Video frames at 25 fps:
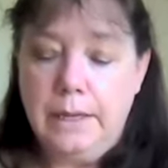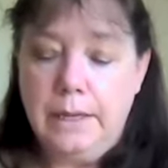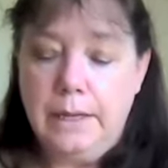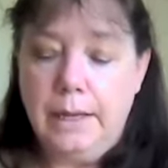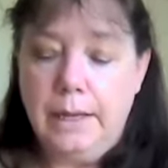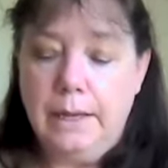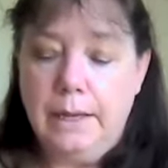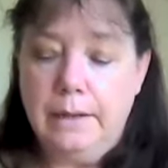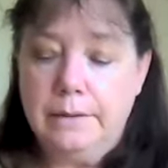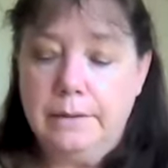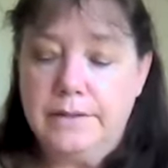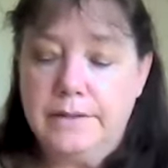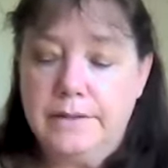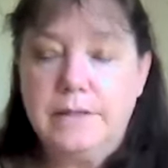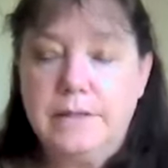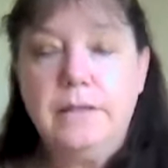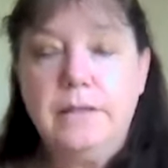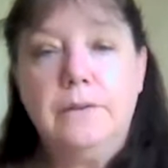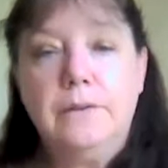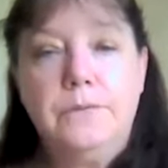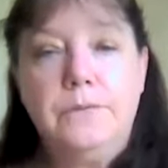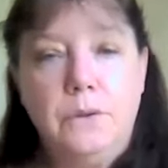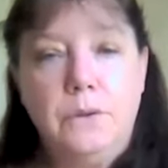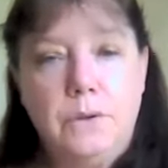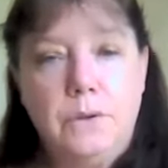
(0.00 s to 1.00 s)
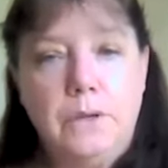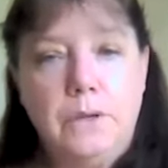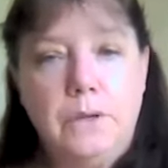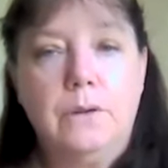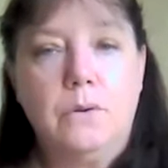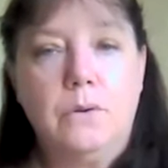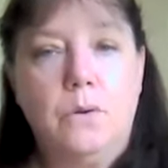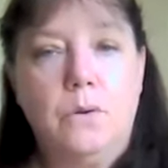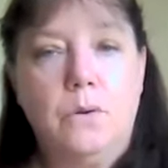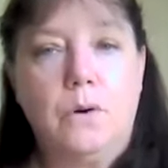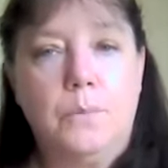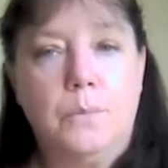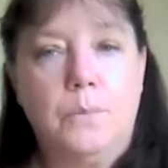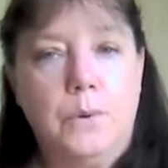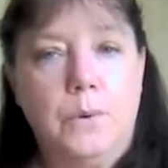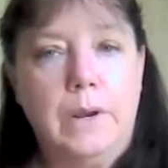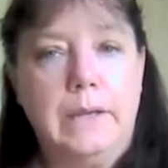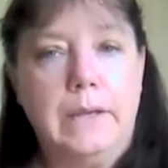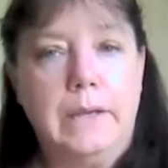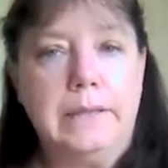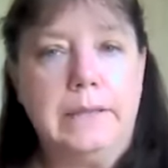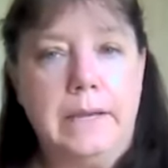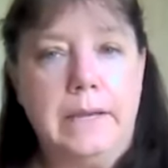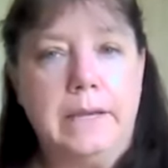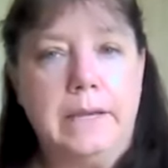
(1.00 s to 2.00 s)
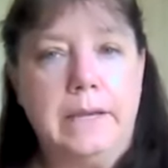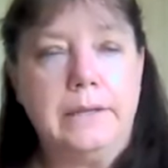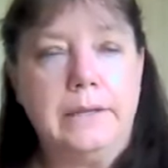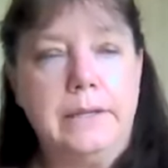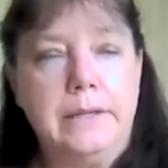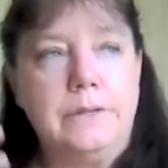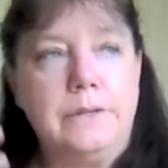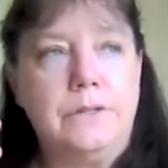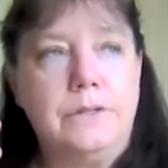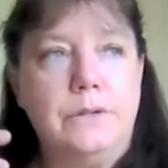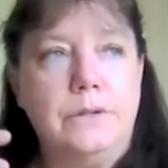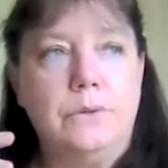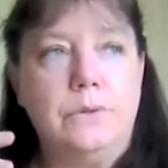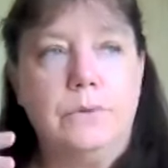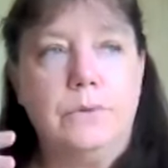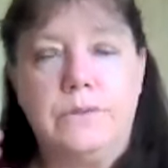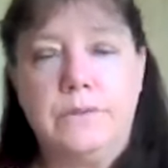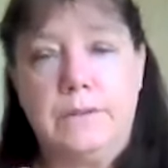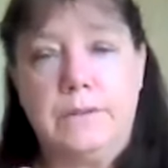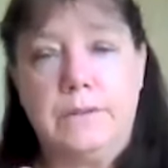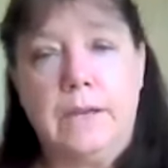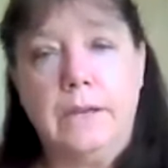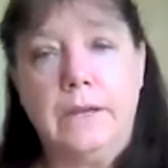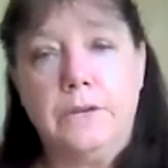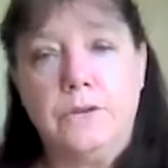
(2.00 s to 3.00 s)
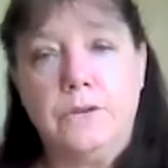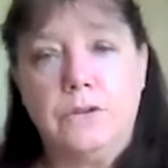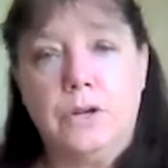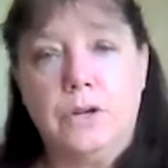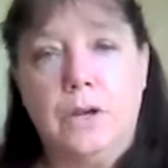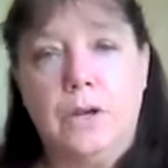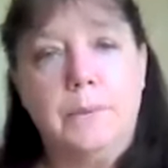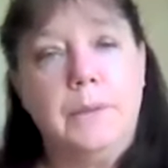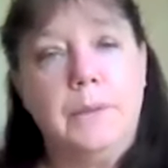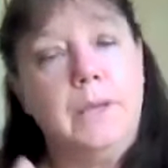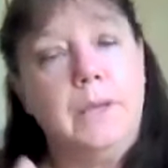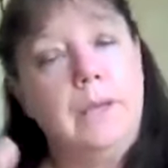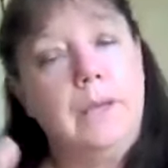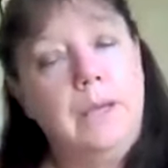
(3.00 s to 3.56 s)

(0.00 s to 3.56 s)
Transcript: And see if you can incorporate that into a side job,